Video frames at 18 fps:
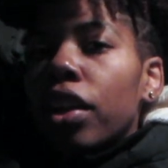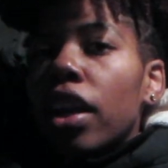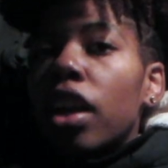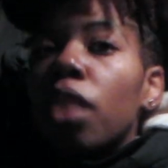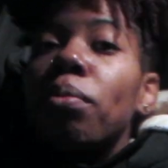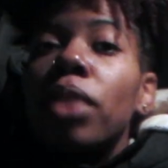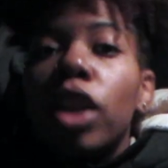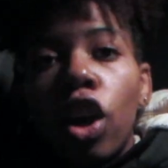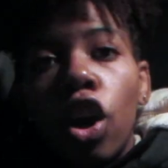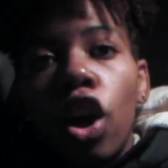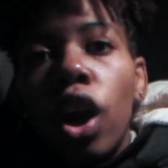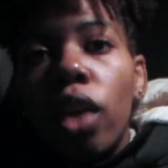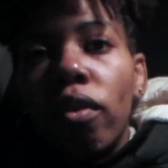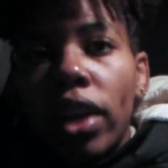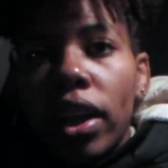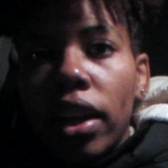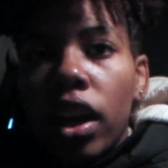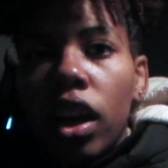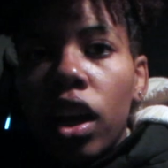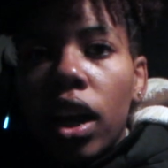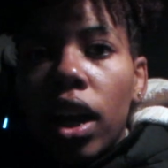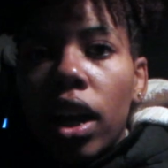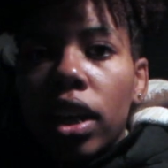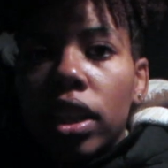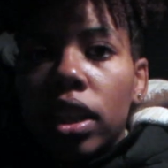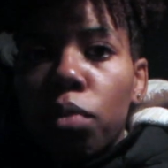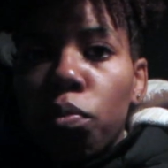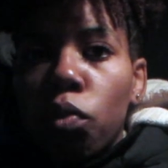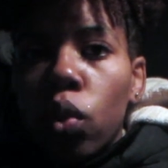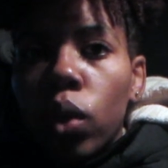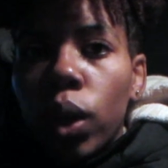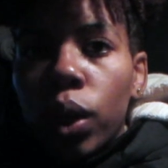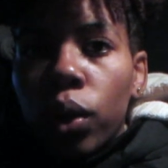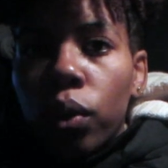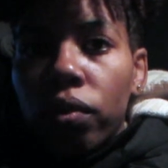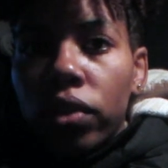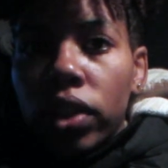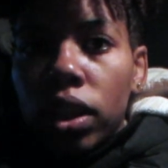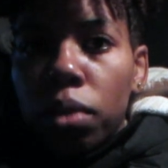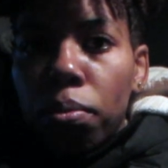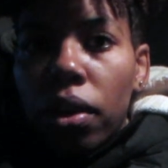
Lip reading: and I'm in the car right now because I'm going over to